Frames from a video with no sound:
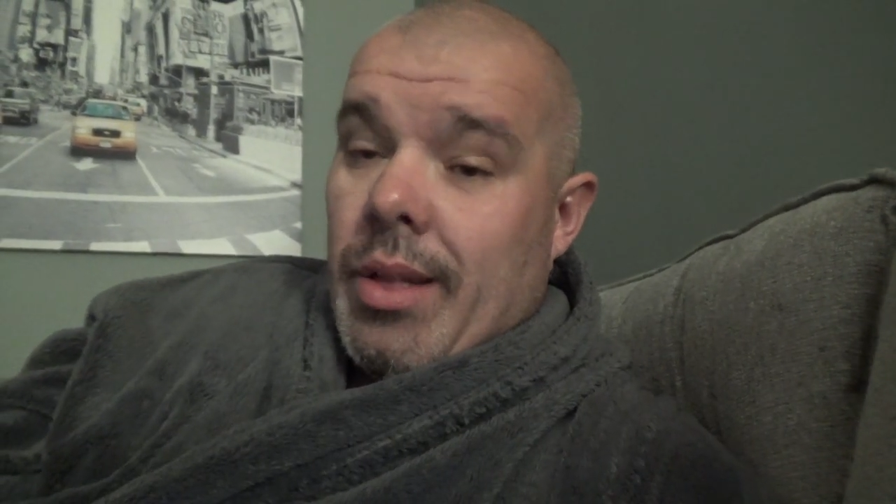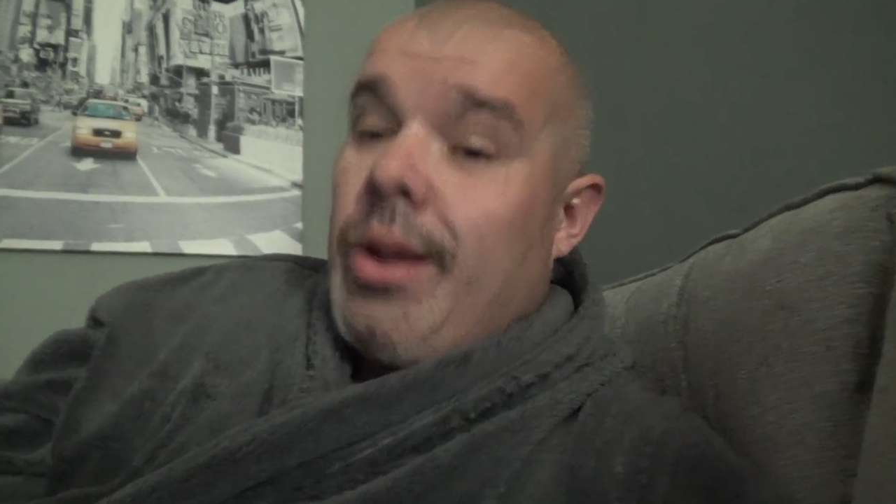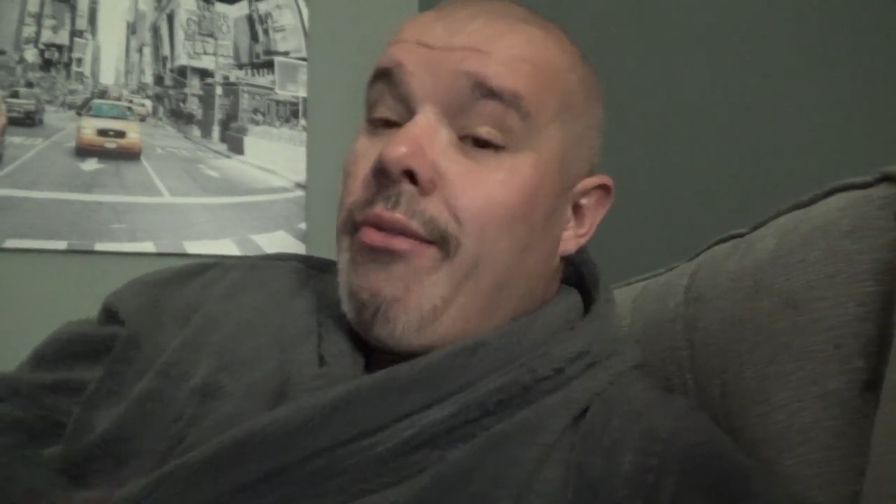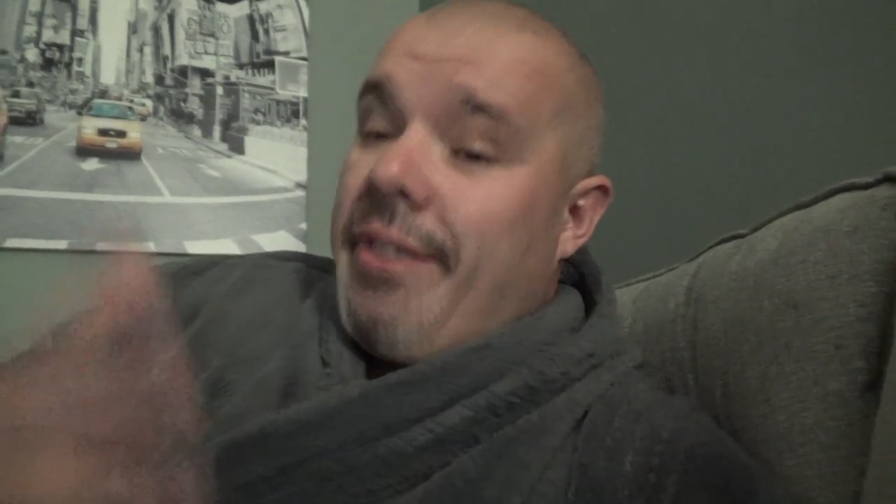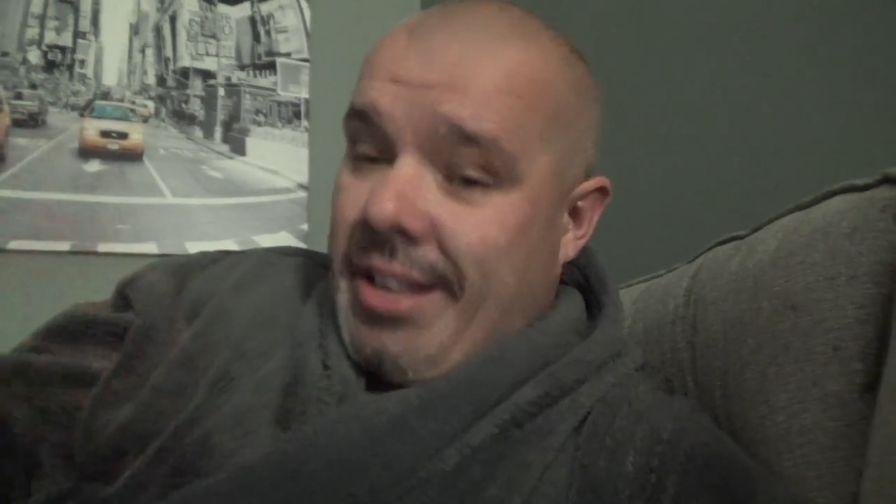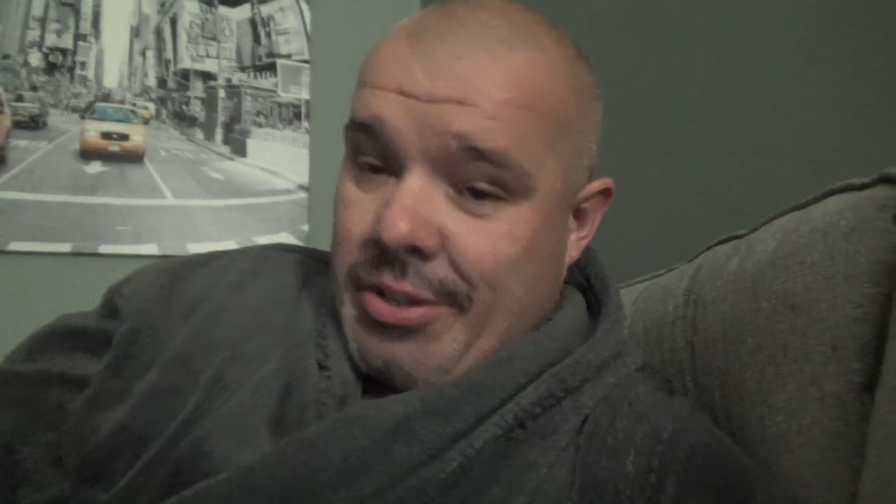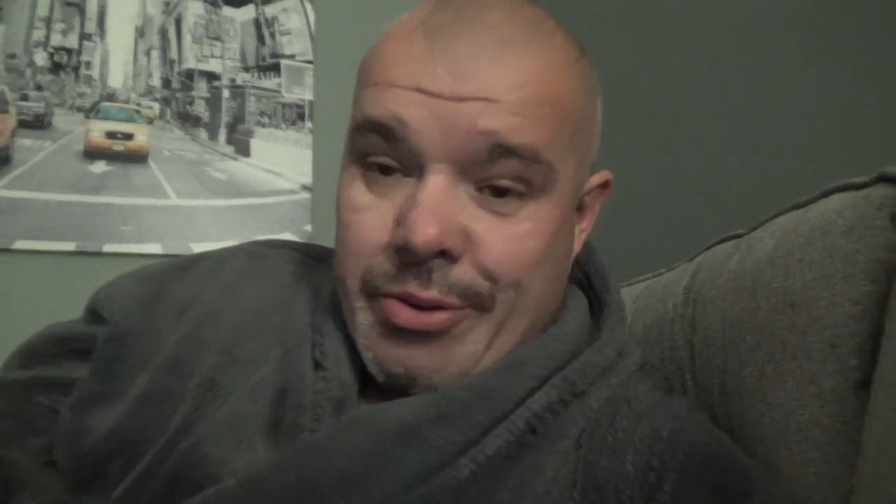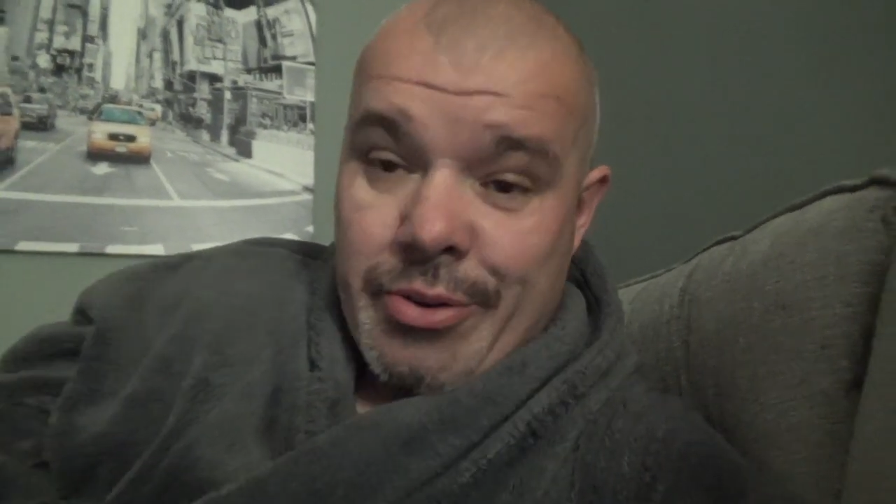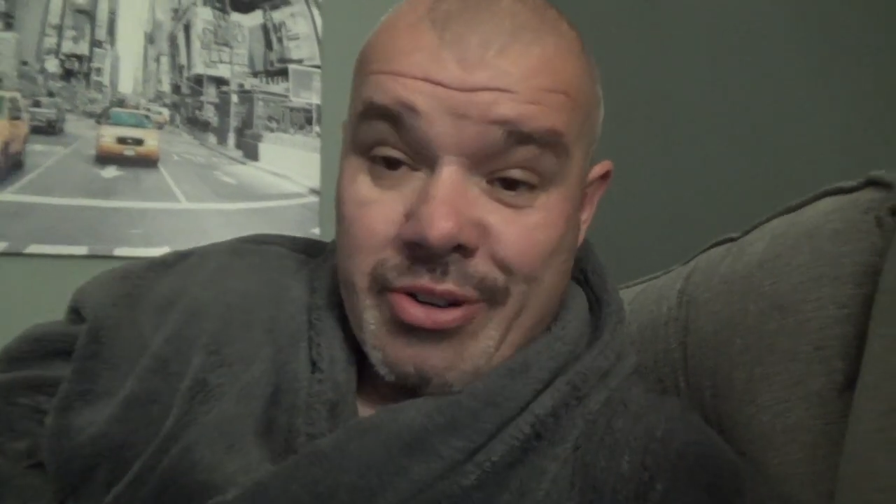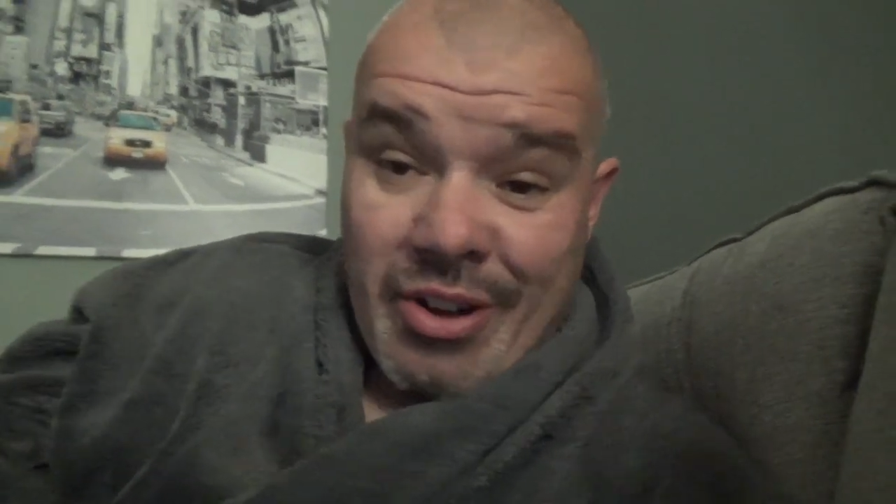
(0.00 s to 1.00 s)
lovely
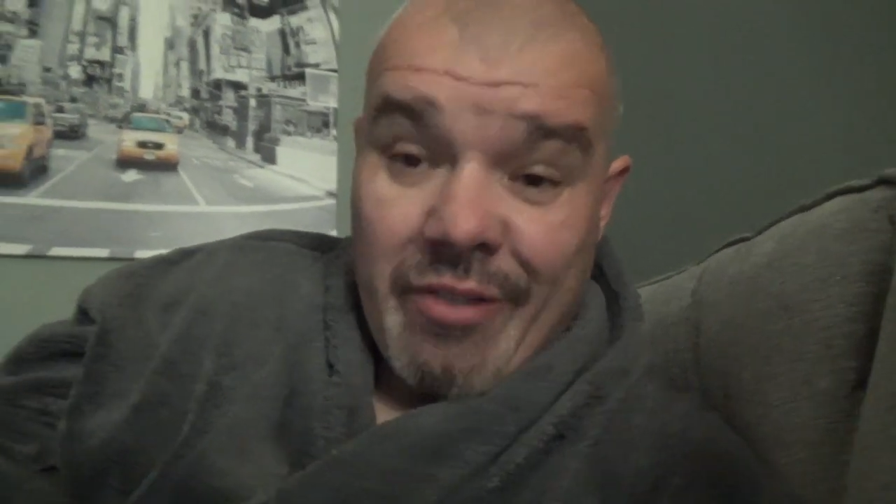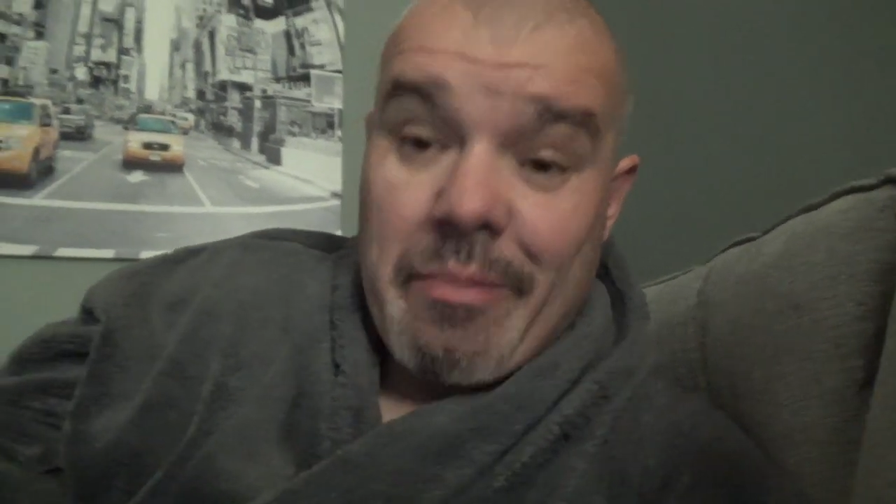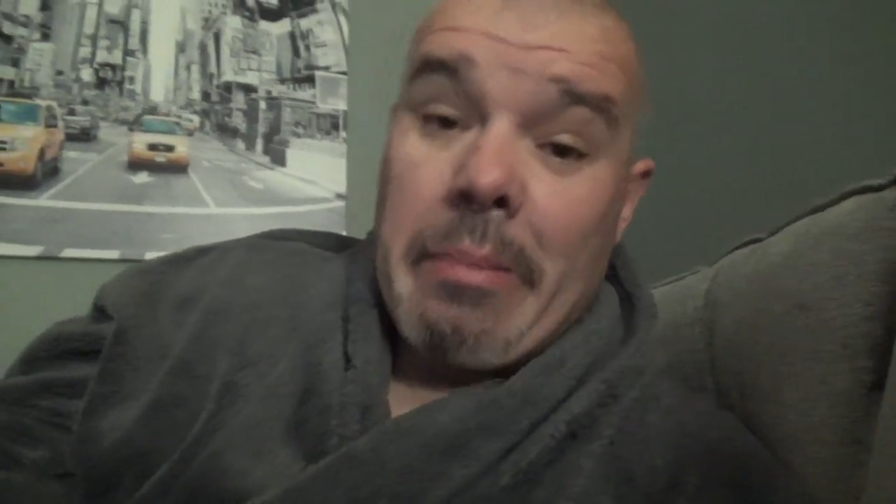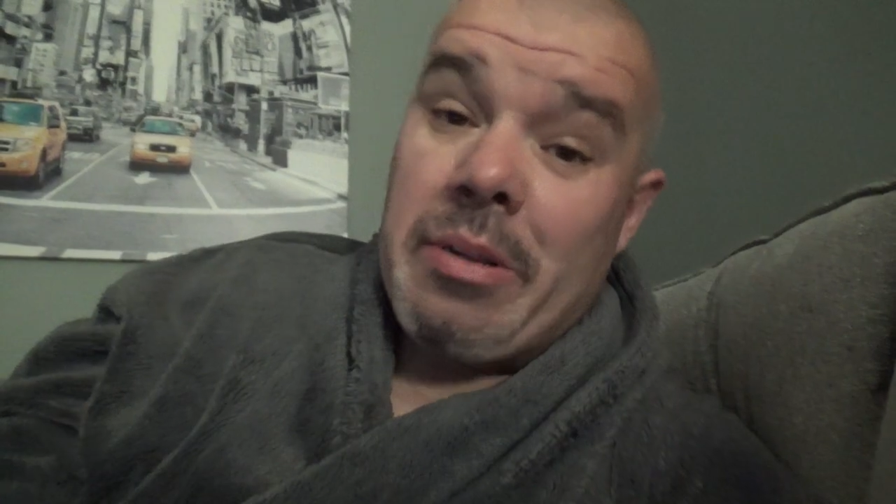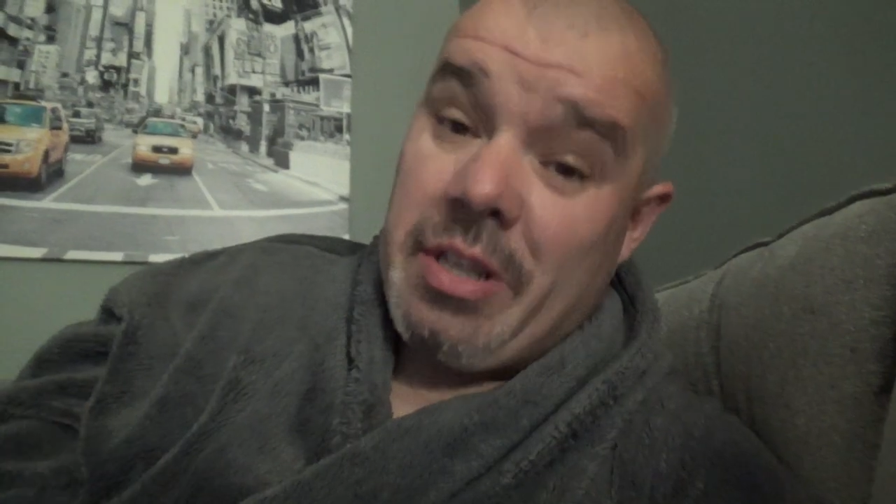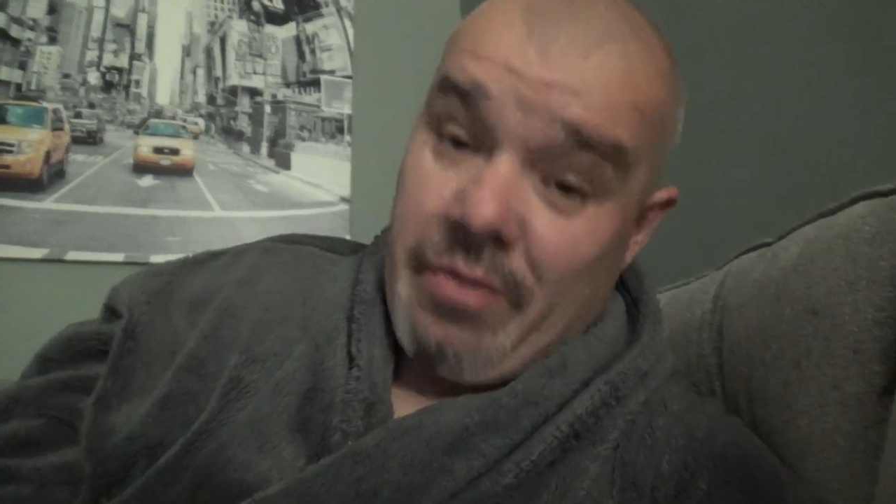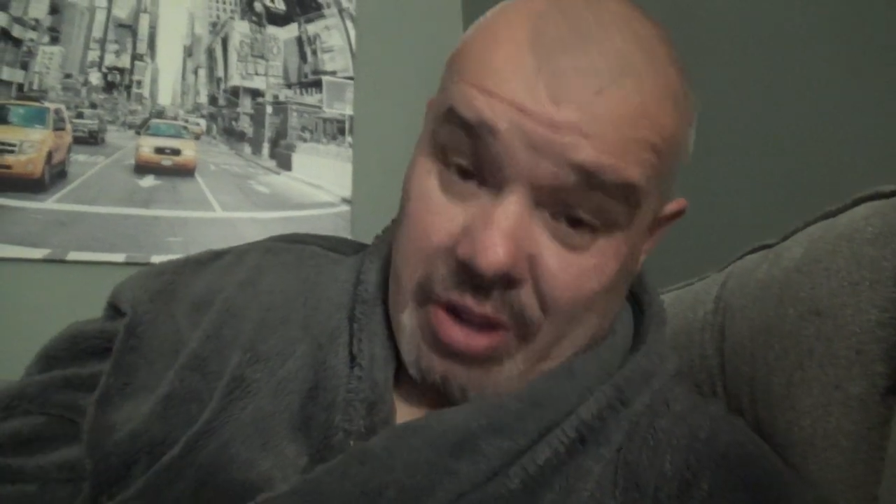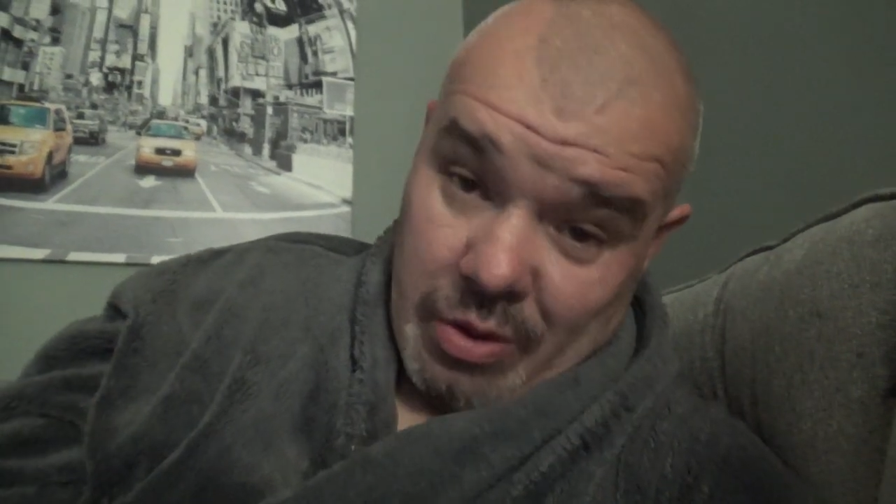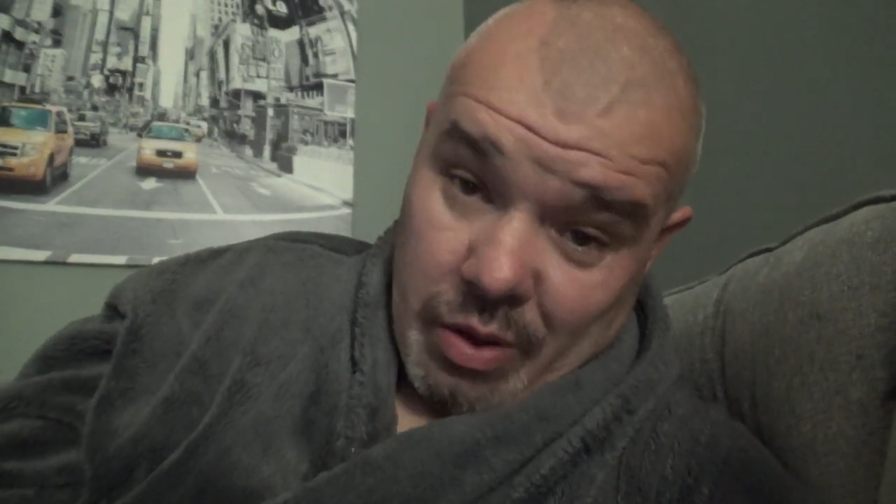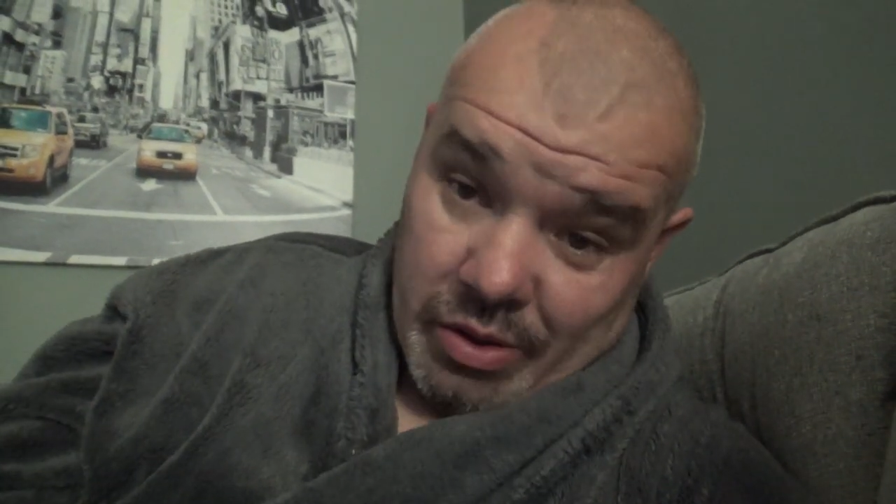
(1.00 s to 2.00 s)
listeners of BBC
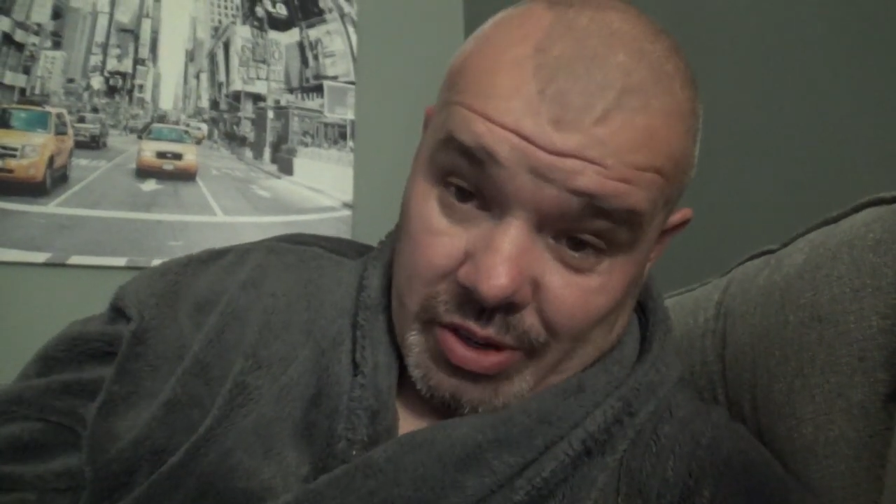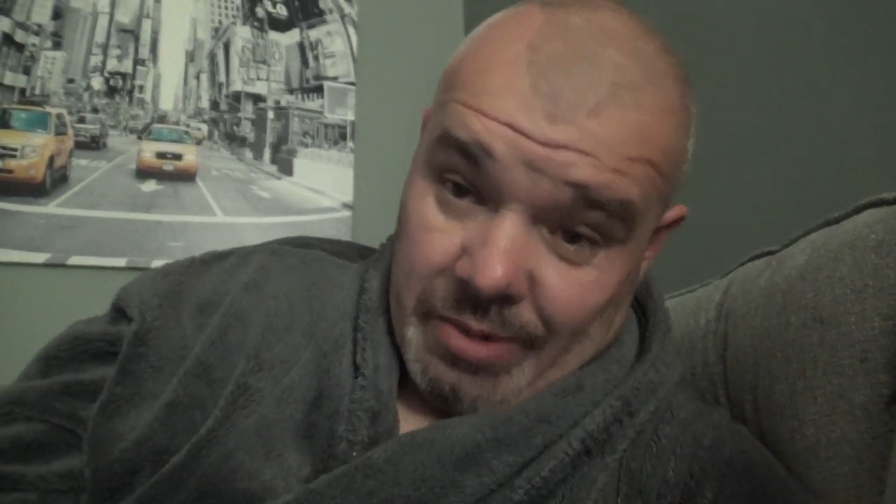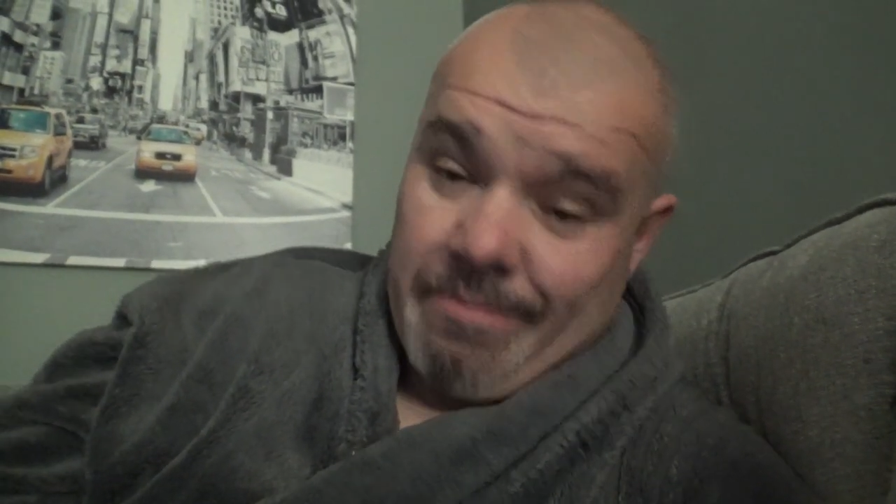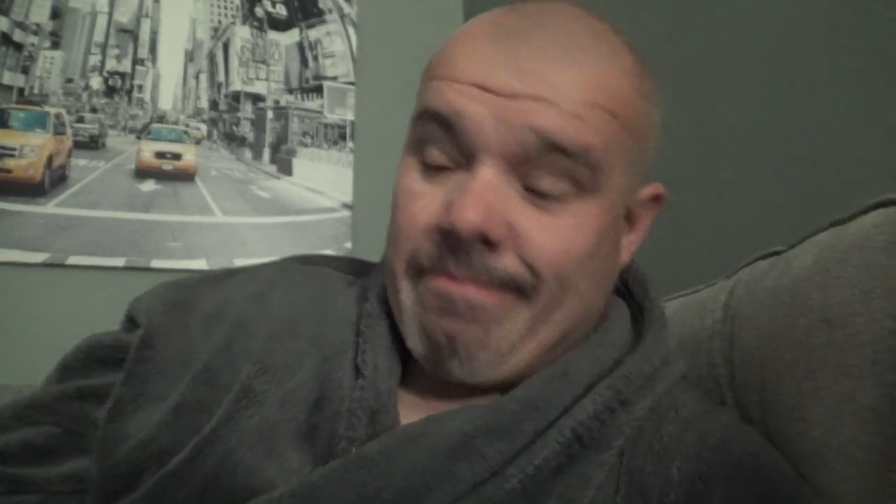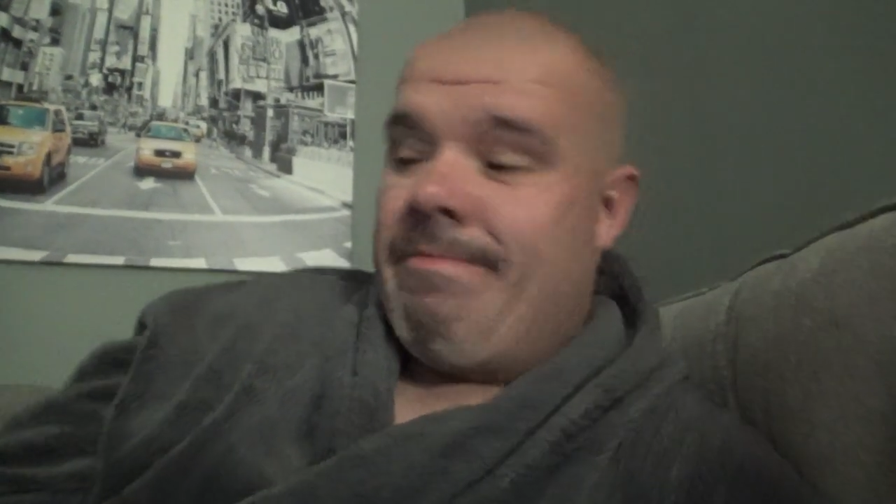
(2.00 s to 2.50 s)
Radio Ulster.